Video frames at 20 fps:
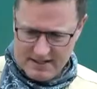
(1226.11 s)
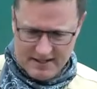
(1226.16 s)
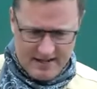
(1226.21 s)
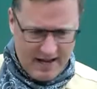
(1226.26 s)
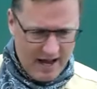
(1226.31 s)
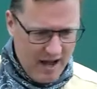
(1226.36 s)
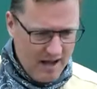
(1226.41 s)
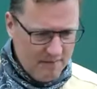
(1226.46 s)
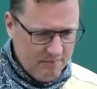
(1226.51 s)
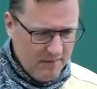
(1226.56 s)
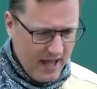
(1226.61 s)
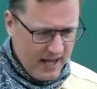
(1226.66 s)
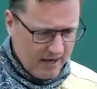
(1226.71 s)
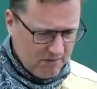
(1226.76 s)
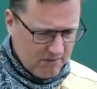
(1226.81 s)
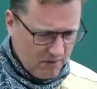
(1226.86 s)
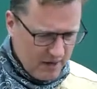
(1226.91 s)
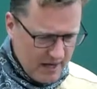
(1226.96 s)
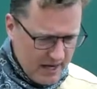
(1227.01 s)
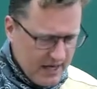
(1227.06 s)
and now I'm like
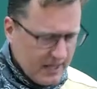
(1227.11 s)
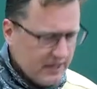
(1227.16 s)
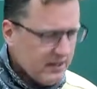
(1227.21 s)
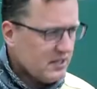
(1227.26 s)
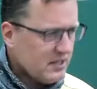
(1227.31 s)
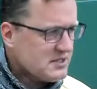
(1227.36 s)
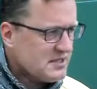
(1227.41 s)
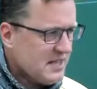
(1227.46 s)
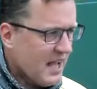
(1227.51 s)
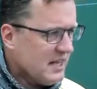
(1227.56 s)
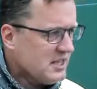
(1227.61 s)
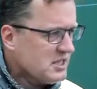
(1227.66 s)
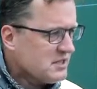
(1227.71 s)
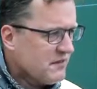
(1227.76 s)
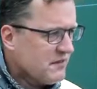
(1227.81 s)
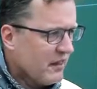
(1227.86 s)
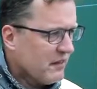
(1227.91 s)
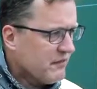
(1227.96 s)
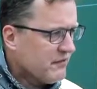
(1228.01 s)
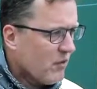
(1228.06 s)
reading this sentence
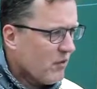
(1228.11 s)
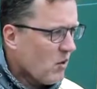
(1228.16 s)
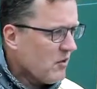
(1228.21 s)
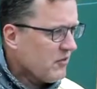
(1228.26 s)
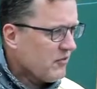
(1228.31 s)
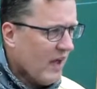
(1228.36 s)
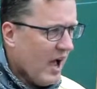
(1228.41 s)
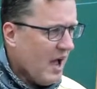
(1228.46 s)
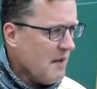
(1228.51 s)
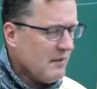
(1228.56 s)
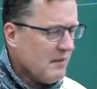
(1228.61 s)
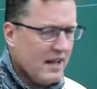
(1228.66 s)
for the fourth time,